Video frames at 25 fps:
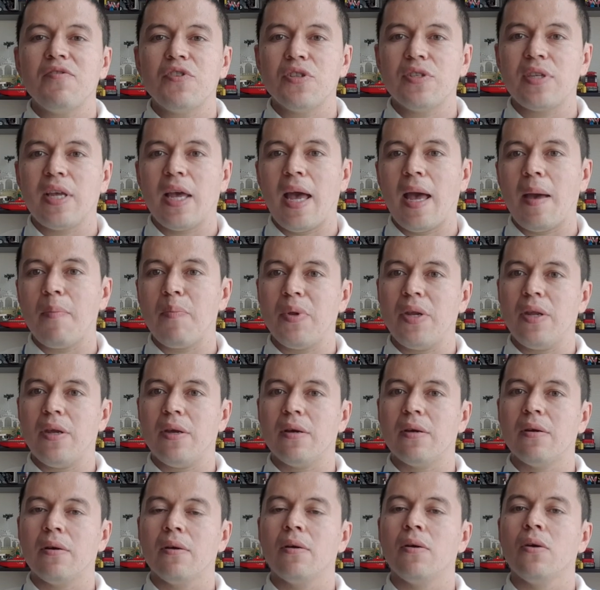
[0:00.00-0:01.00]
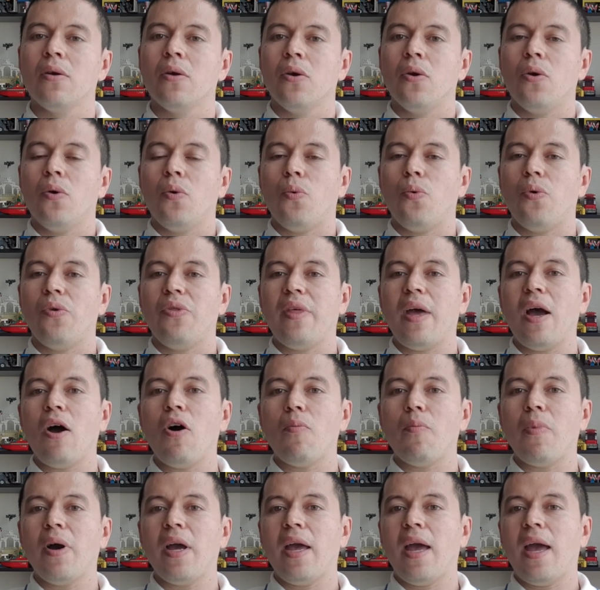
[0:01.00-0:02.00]
just happening
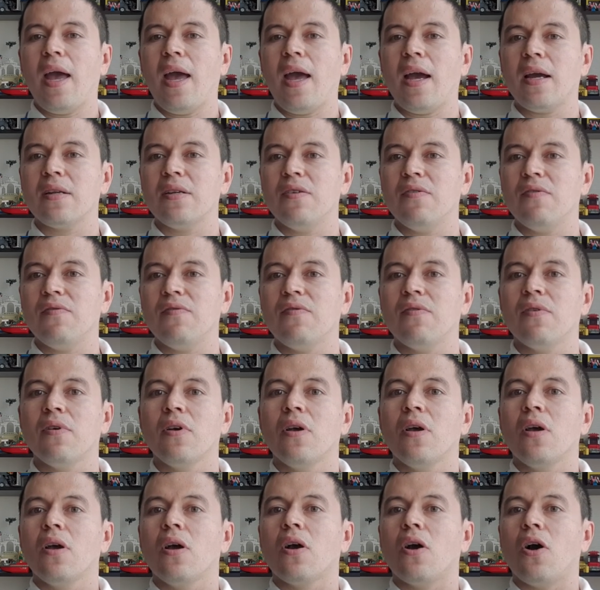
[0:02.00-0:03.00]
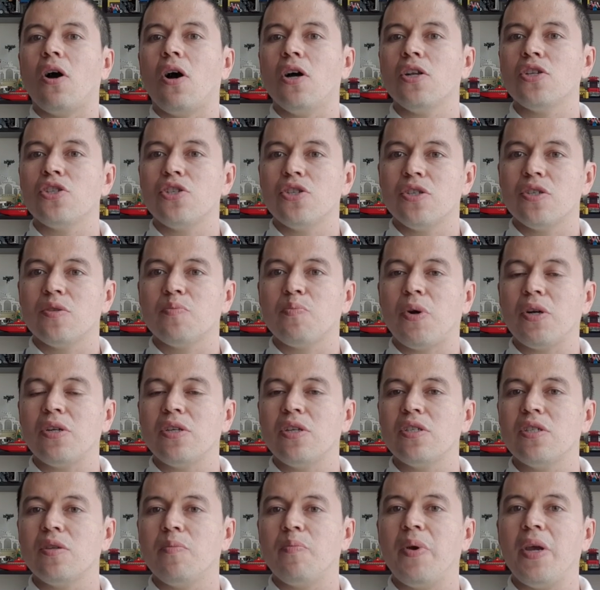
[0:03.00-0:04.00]
without my active, conscious
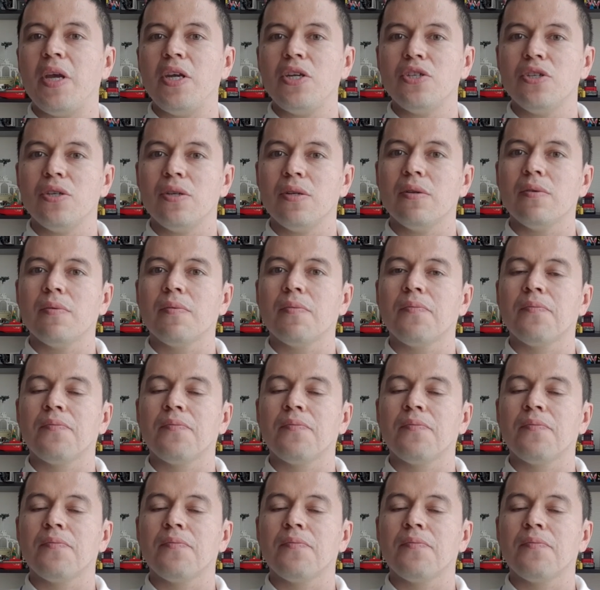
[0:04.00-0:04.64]
participation?